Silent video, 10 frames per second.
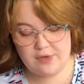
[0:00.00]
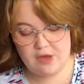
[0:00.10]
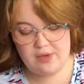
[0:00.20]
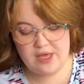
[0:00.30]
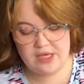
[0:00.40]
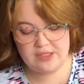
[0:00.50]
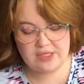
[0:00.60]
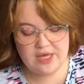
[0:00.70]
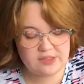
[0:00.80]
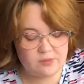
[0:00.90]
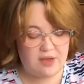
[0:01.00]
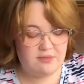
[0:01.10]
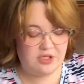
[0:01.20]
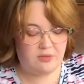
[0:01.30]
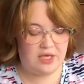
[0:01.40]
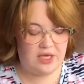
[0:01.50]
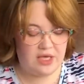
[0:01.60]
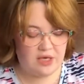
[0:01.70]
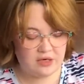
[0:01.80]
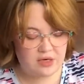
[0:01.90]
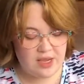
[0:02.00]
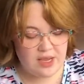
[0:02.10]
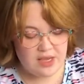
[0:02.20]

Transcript: Okay, so that's what I'm doing here.